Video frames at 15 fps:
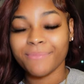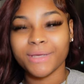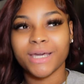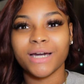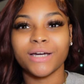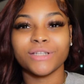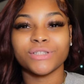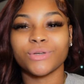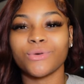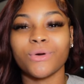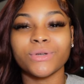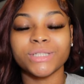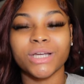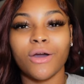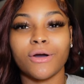because who
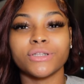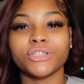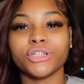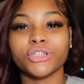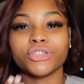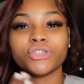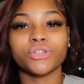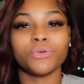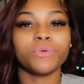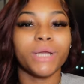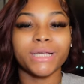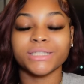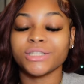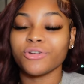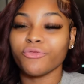goes to concerts 2
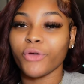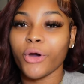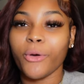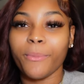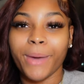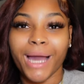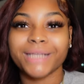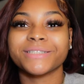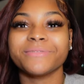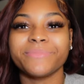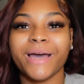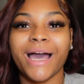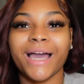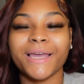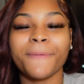days in a row back to
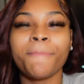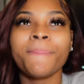back?